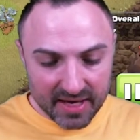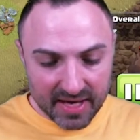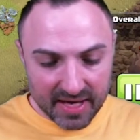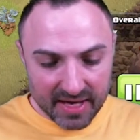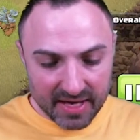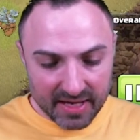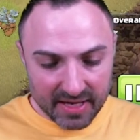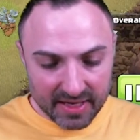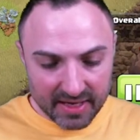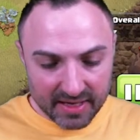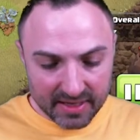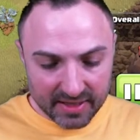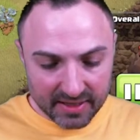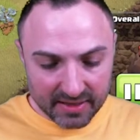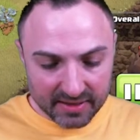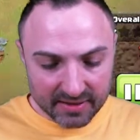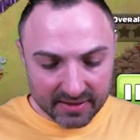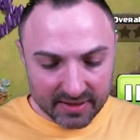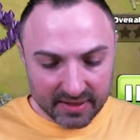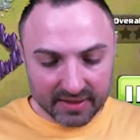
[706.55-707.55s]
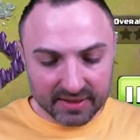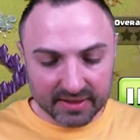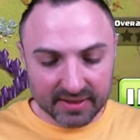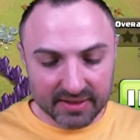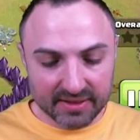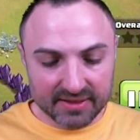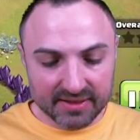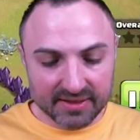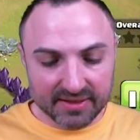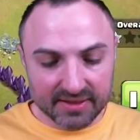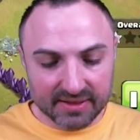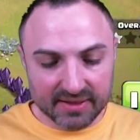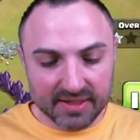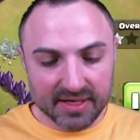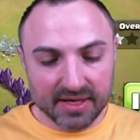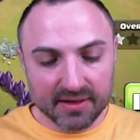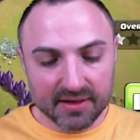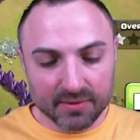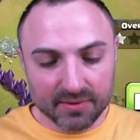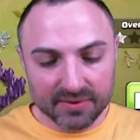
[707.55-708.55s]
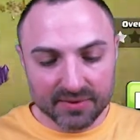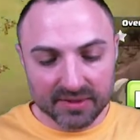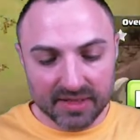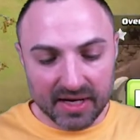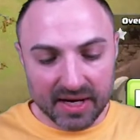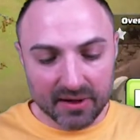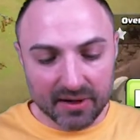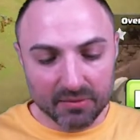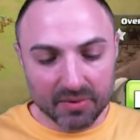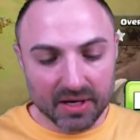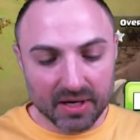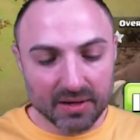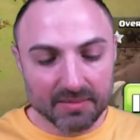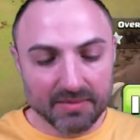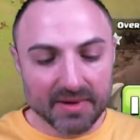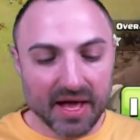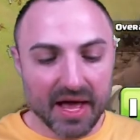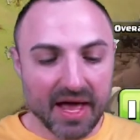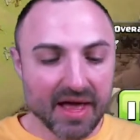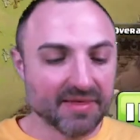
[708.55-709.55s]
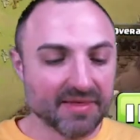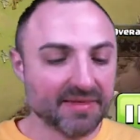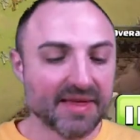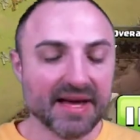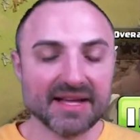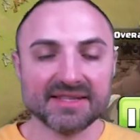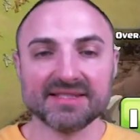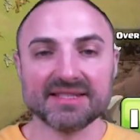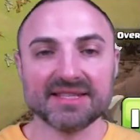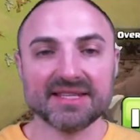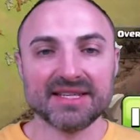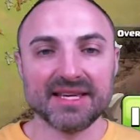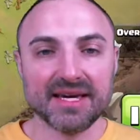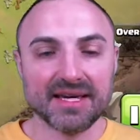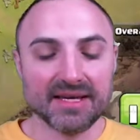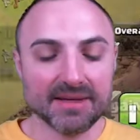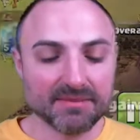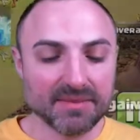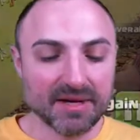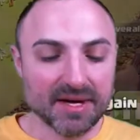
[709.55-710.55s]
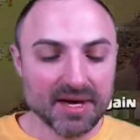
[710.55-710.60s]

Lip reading: and it gets hit with an air bomb, and that's game.